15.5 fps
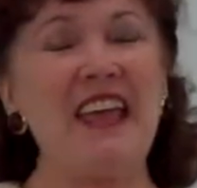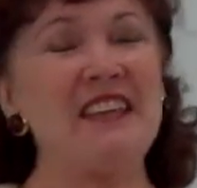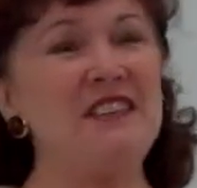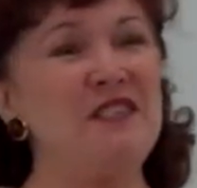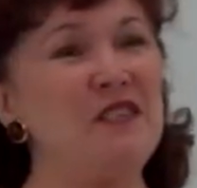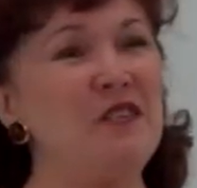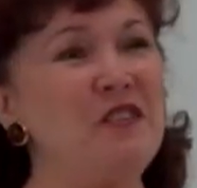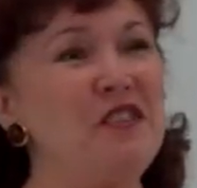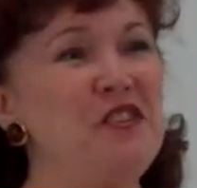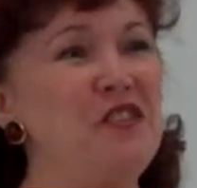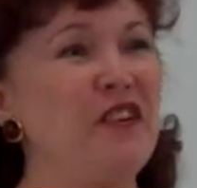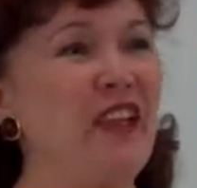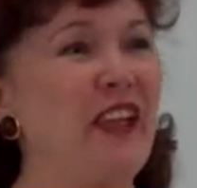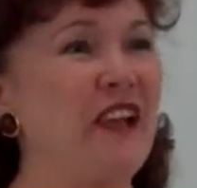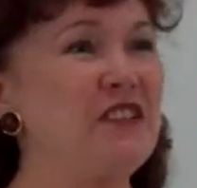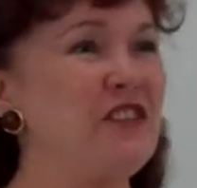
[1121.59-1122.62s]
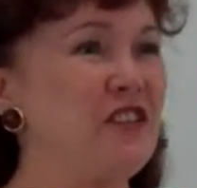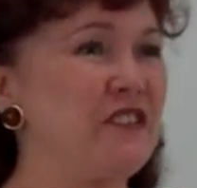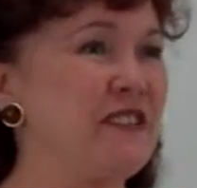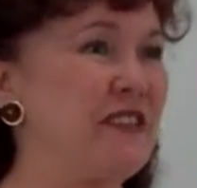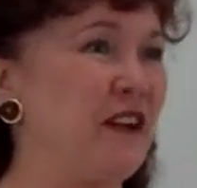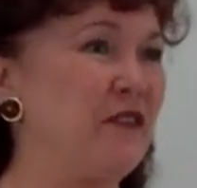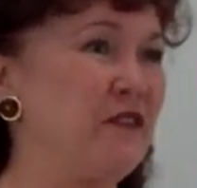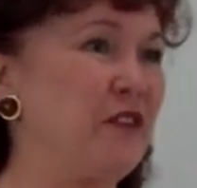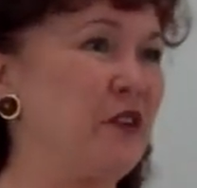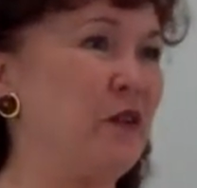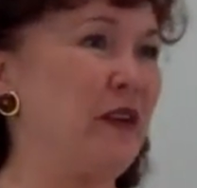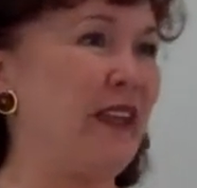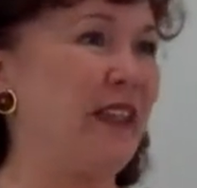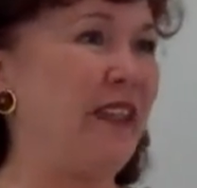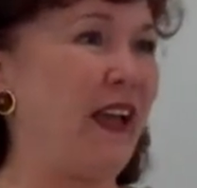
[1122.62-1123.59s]
As soon as you catch yourself
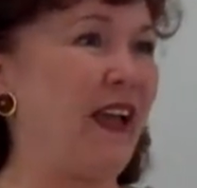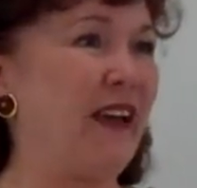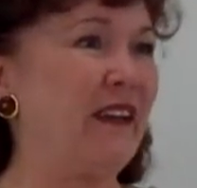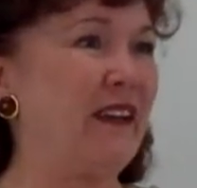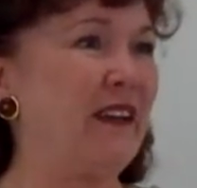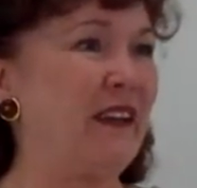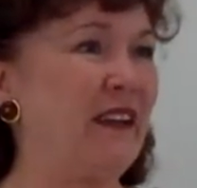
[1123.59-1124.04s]
doing that,